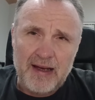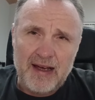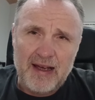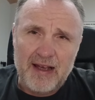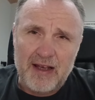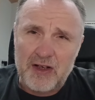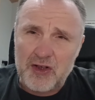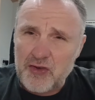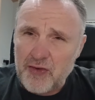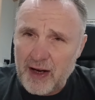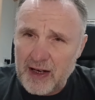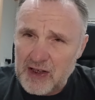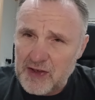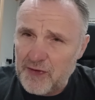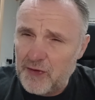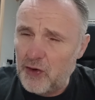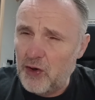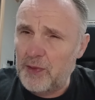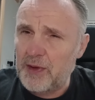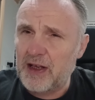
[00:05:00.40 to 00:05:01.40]
can
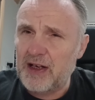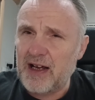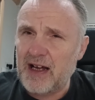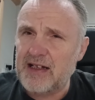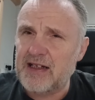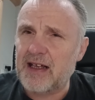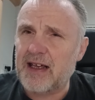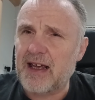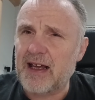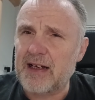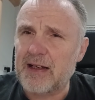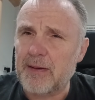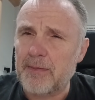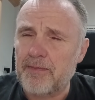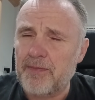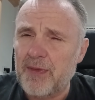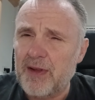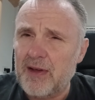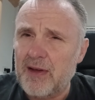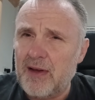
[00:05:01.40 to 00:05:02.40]
transform the United Kingdom.
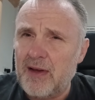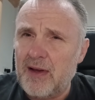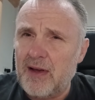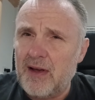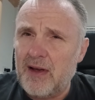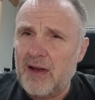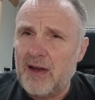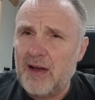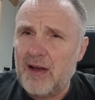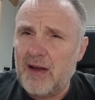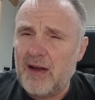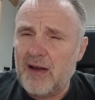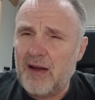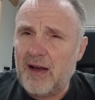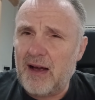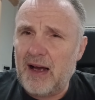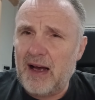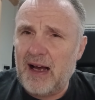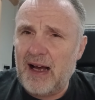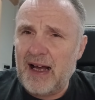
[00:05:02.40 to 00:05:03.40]

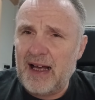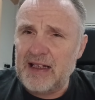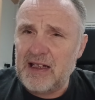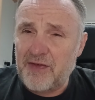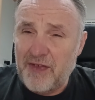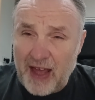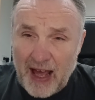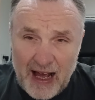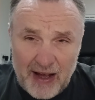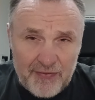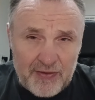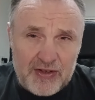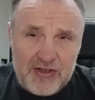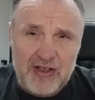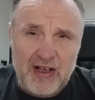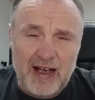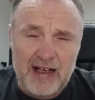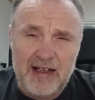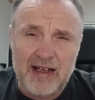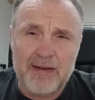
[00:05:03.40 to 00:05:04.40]
And if you haven't
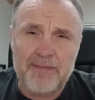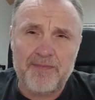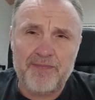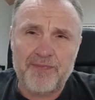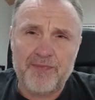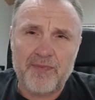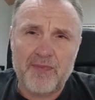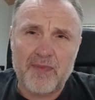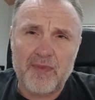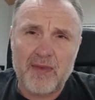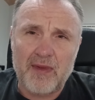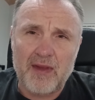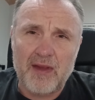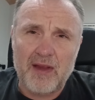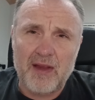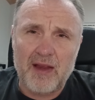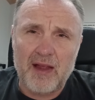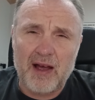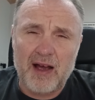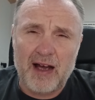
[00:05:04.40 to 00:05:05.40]
signed it,
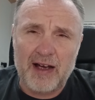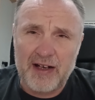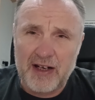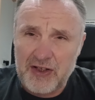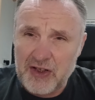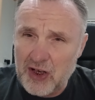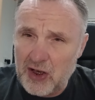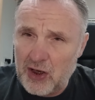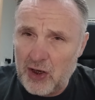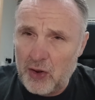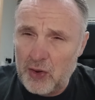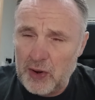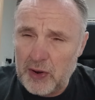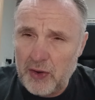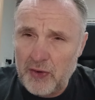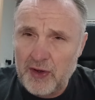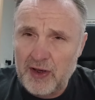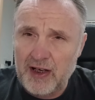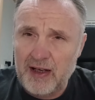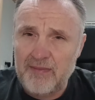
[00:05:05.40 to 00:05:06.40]
I'd ask you to go and
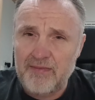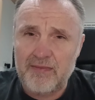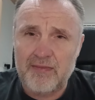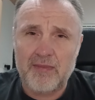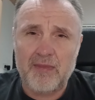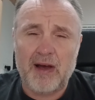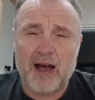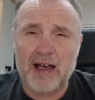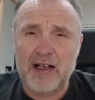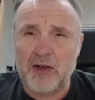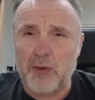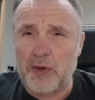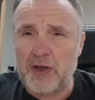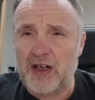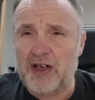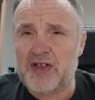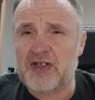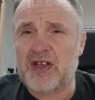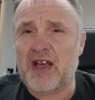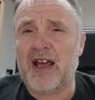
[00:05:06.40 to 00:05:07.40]
look at it. I don't want
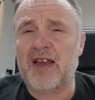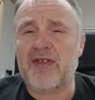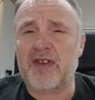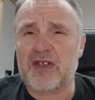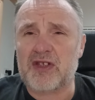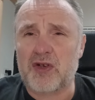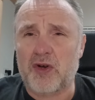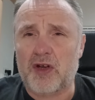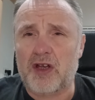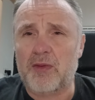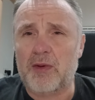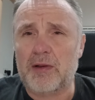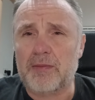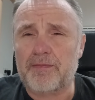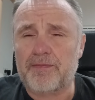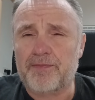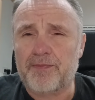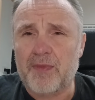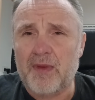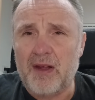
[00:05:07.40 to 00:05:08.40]
you to sign this document
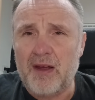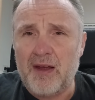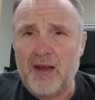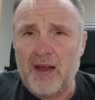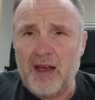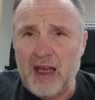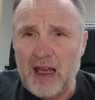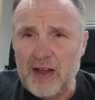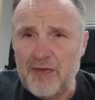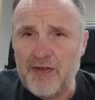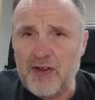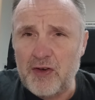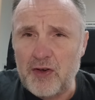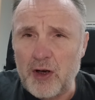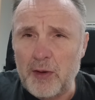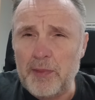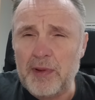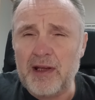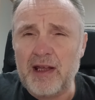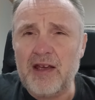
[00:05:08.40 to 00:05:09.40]
if you
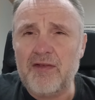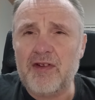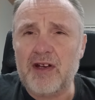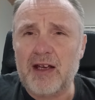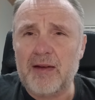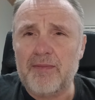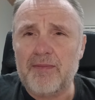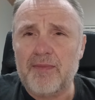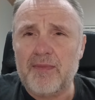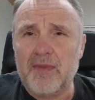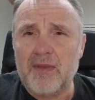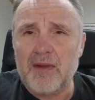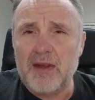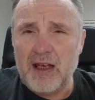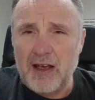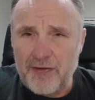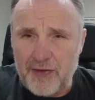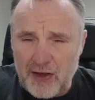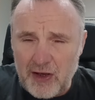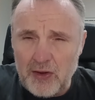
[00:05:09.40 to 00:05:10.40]
don't believe in it.
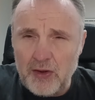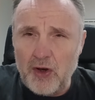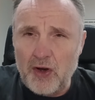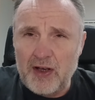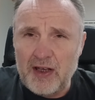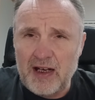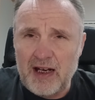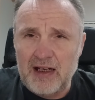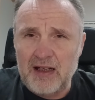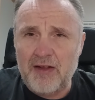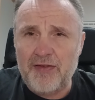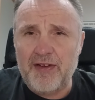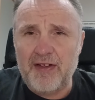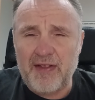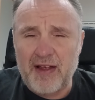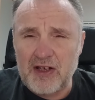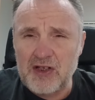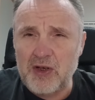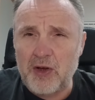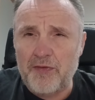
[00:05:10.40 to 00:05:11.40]
If you look at it and you think
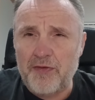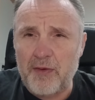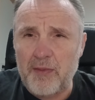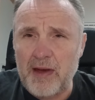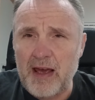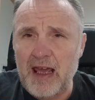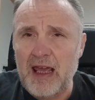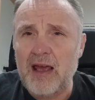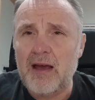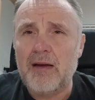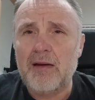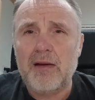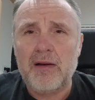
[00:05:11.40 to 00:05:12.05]
that's not for me,